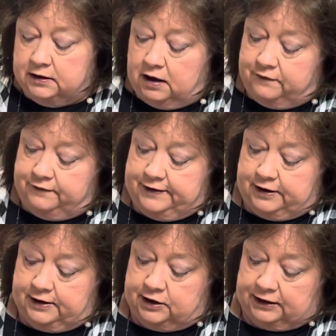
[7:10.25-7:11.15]
over there
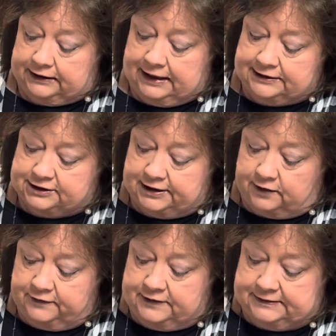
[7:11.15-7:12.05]
and not catch it
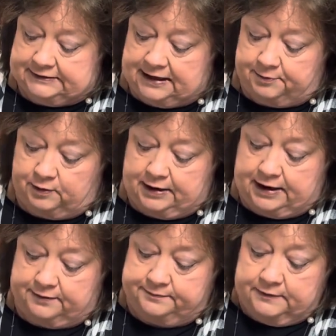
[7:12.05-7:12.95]
this time around.